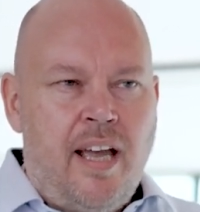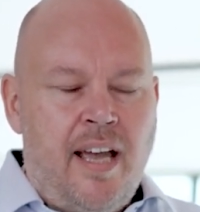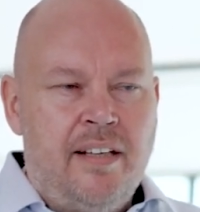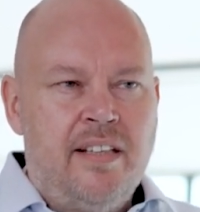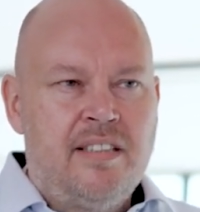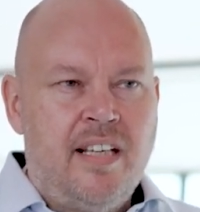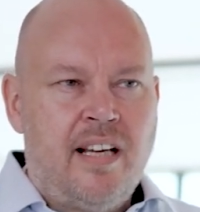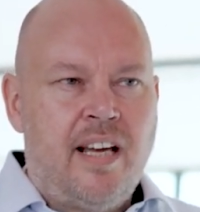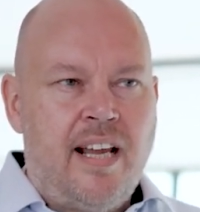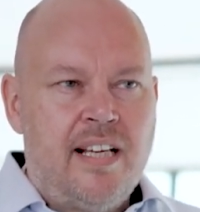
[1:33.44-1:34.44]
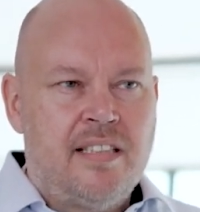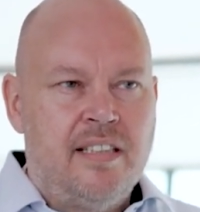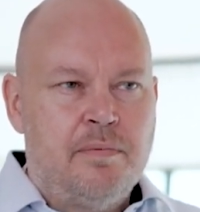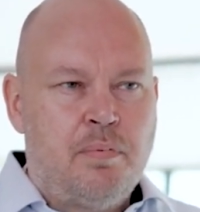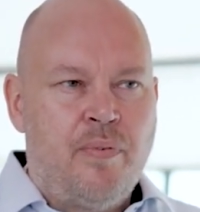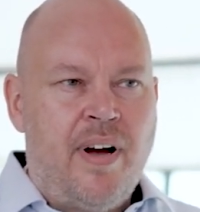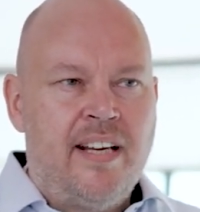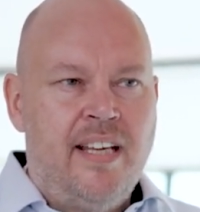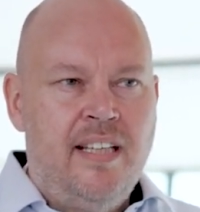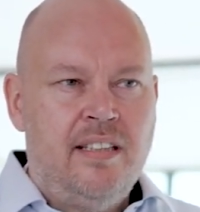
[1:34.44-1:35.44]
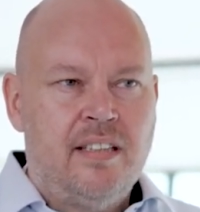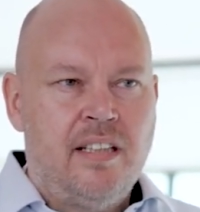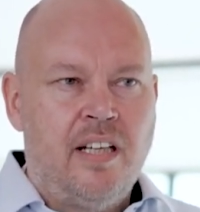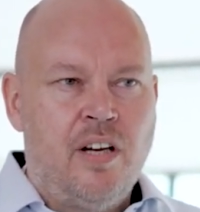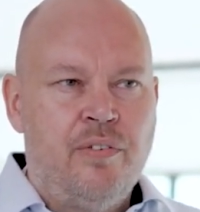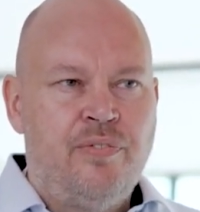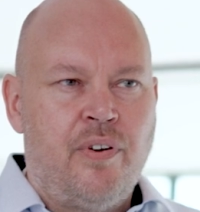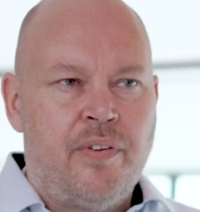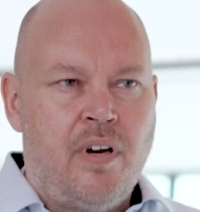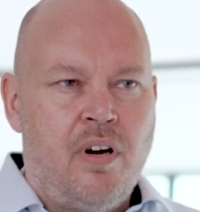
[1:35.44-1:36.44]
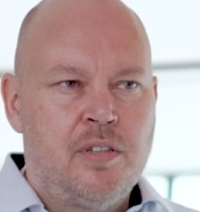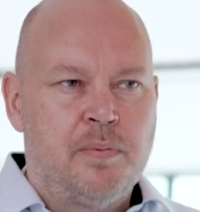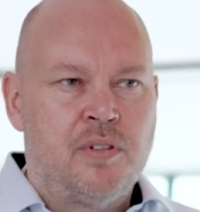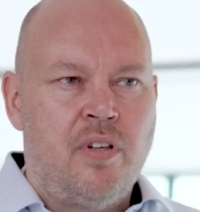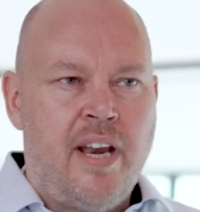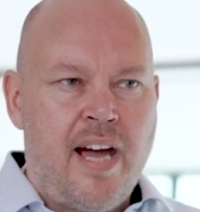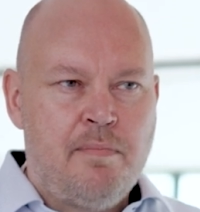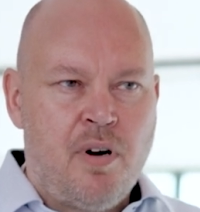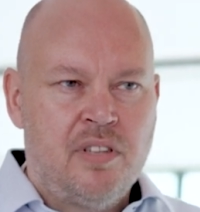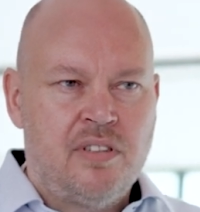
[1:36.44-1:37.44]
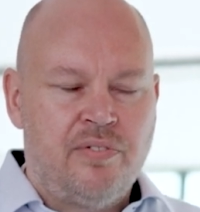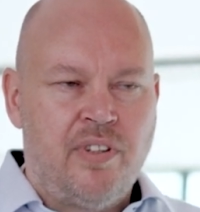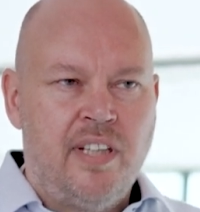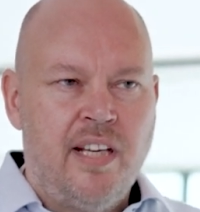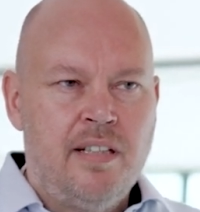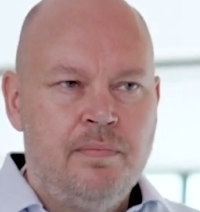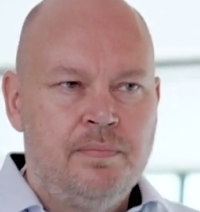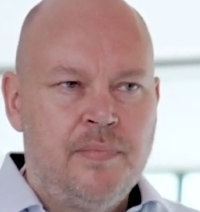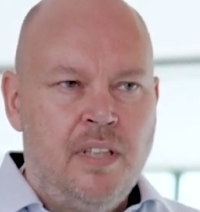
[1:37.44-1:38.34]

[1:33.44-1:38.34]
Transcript: And this here can actually provide heat enough for the hospital 9 months of the year.